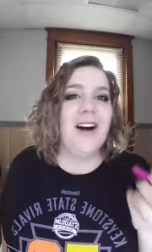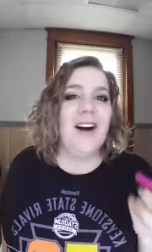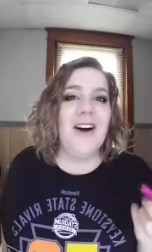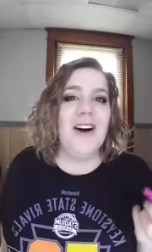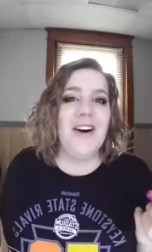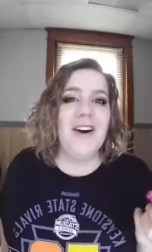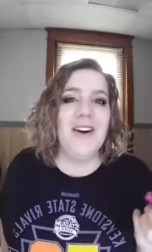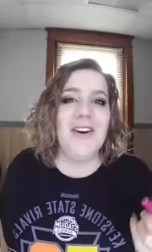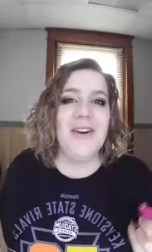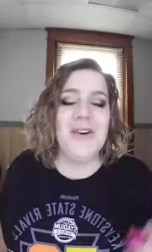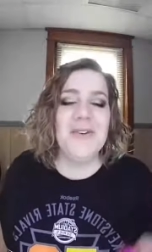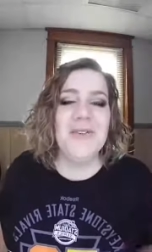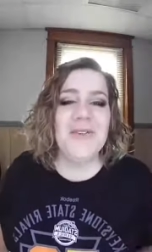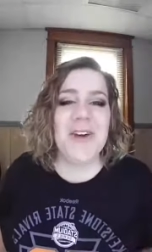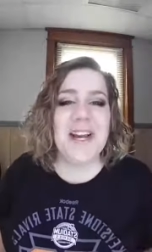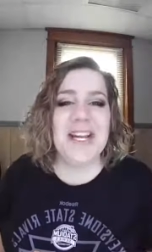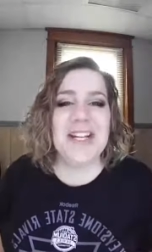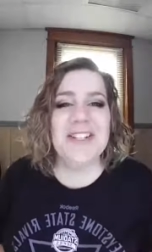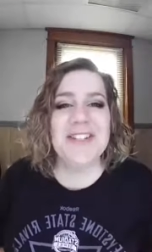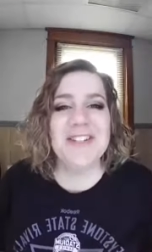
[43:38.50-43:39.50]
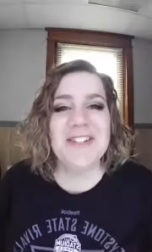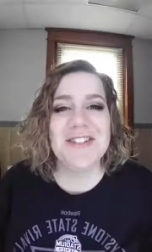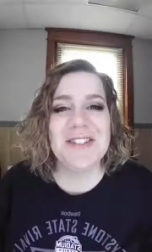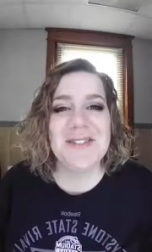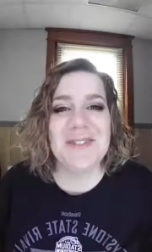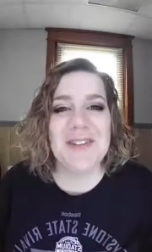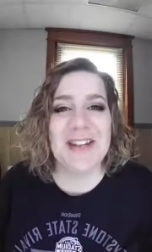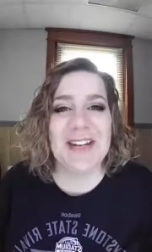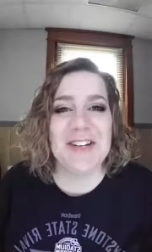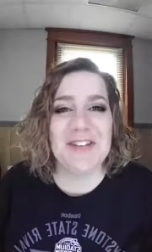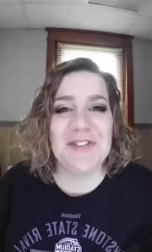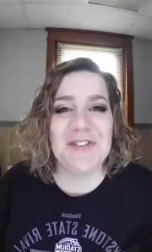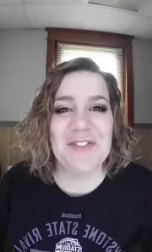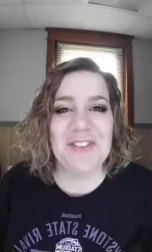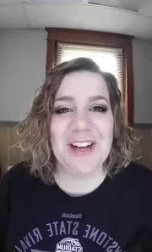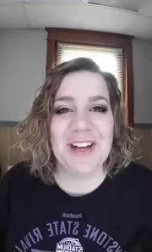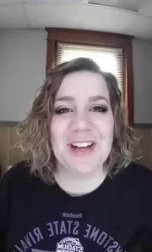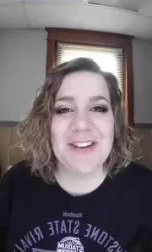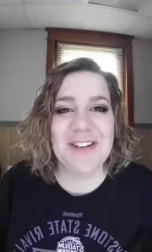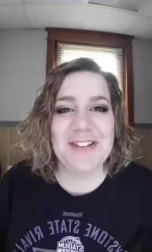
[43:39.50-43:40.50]
Oh, a Rangers fan, a
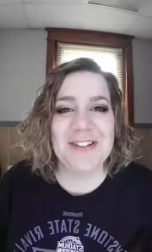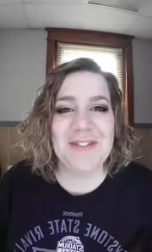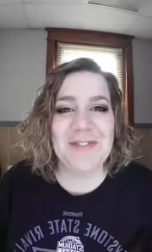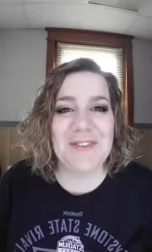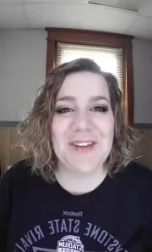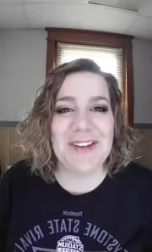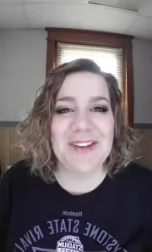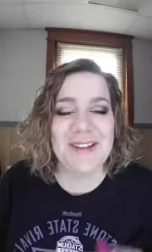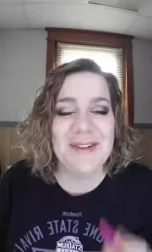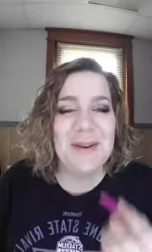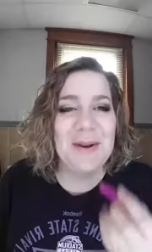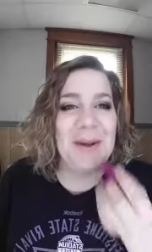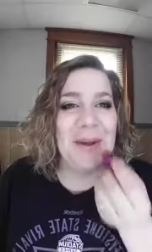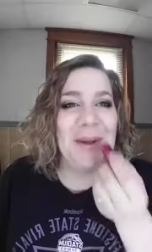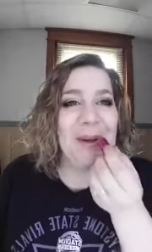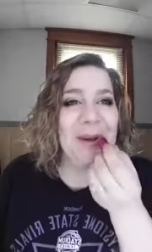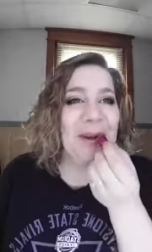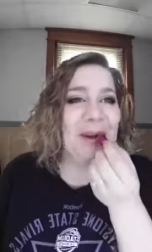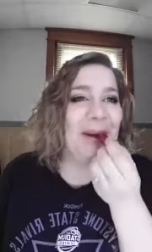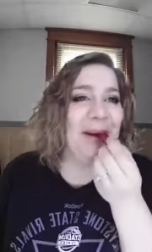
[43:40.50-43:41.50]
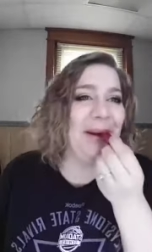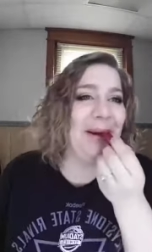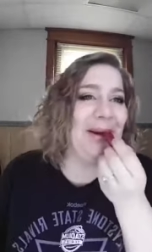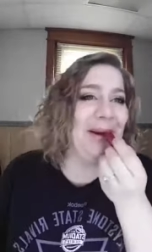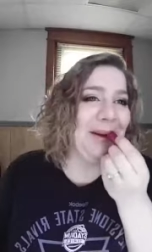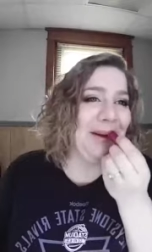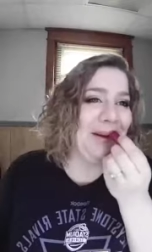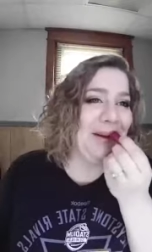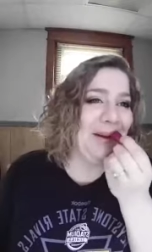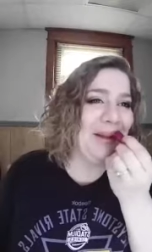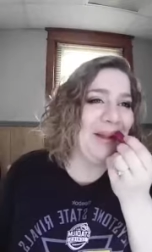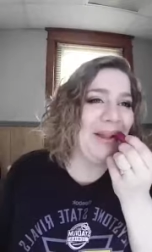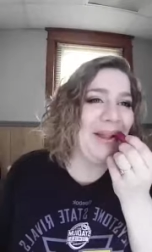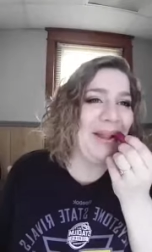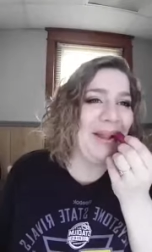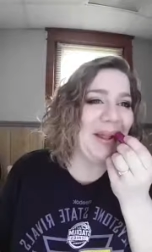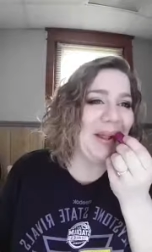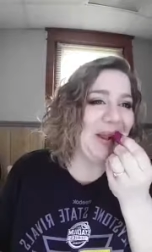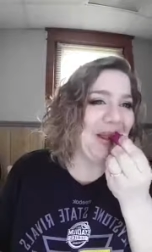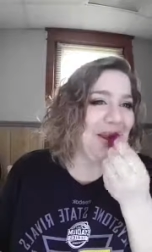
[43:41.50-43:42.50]
Flyers fan.
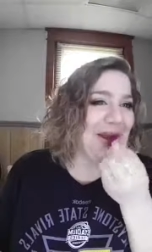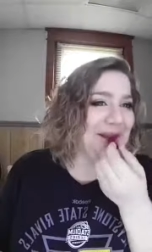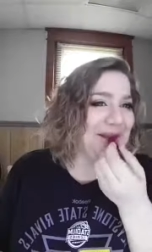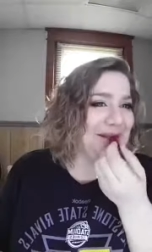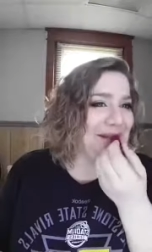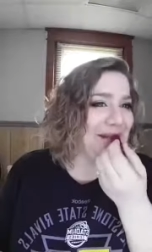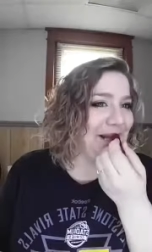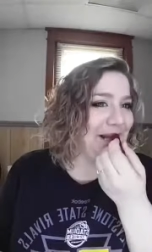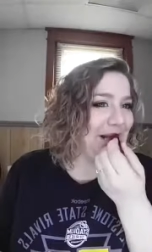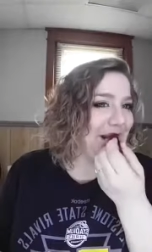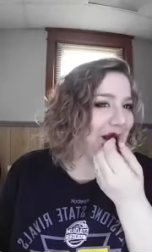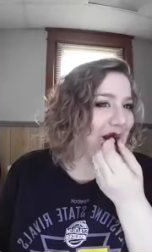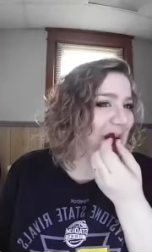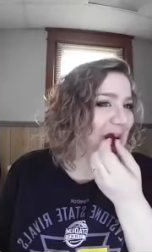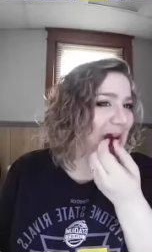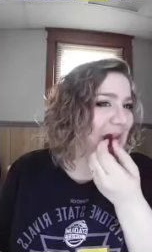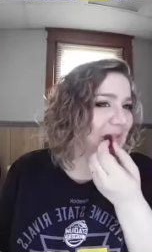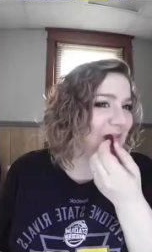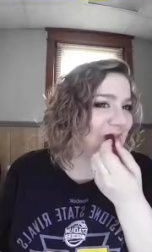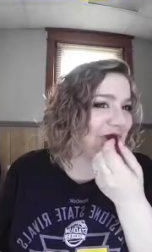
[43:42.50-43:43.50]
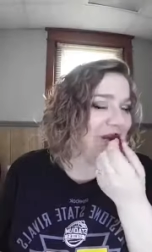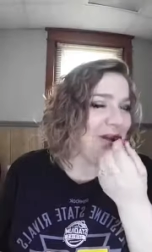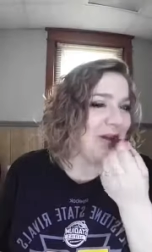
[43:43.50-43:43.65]
It's love.